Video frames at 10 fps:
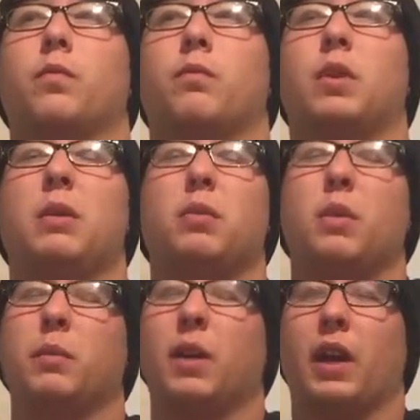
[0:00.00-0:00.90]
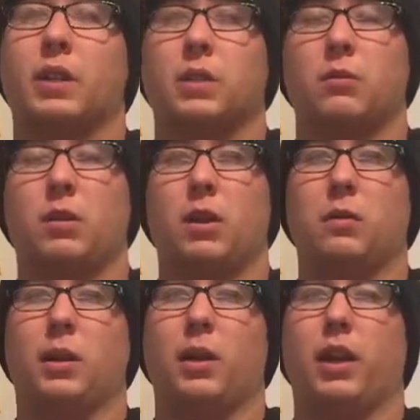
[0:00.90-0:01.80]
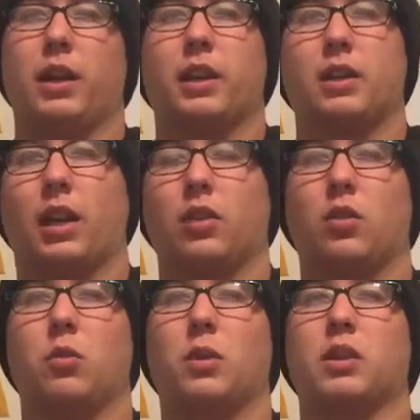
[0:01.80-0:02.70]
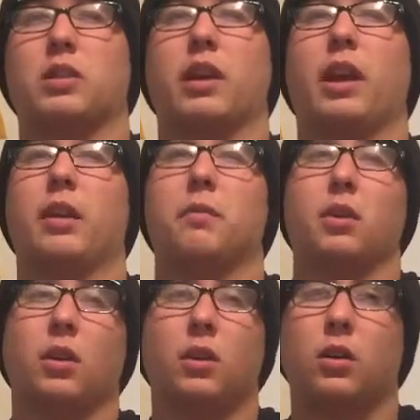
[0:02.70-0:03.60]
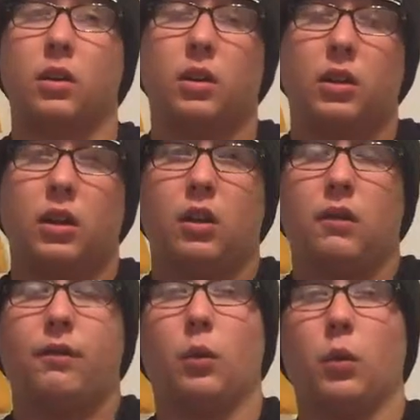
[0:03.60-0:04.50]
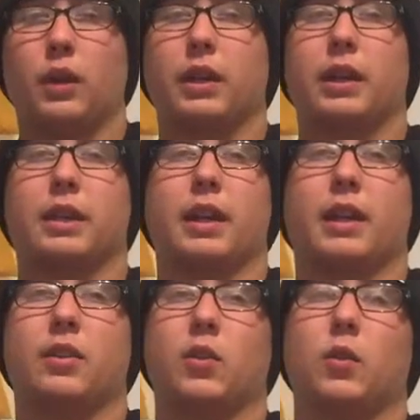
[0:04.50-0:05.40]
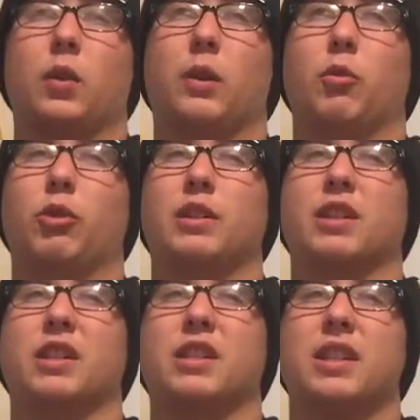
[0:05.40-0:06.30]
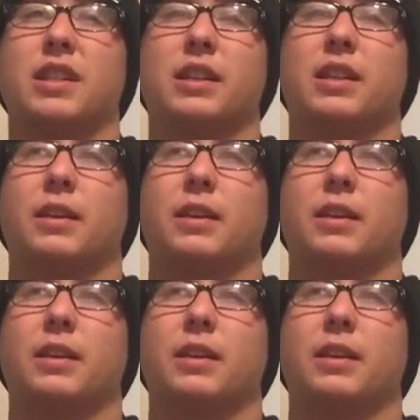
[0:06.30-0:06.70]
People have been asking me about getting a tattoo because I am young for getting a tattoo. I'm only 16.